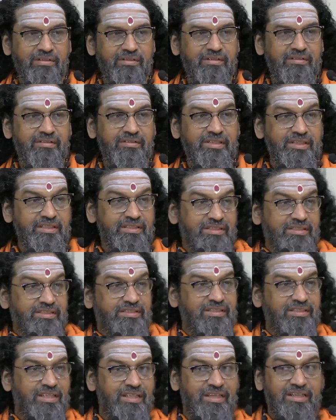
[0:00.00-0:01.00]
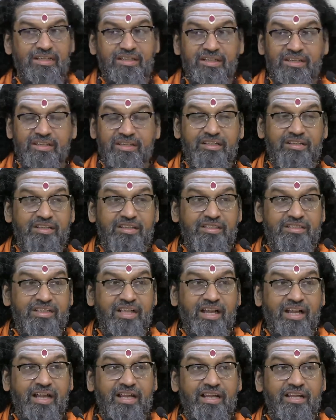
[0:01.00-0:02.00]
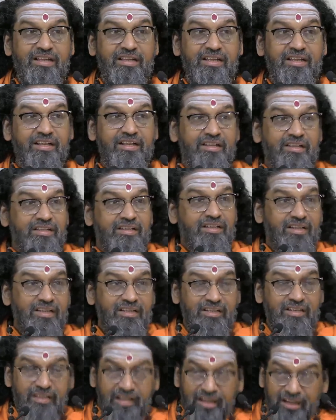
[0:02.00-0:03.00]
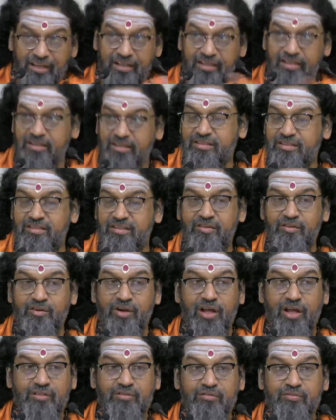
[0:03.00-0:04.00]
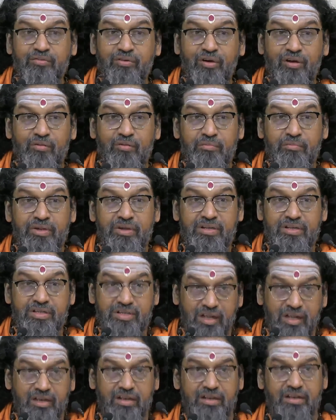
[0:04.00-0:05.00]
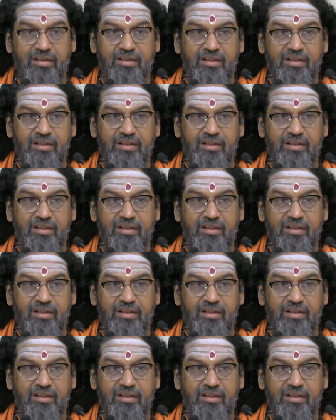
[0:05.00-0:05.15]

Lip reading: This identity transformation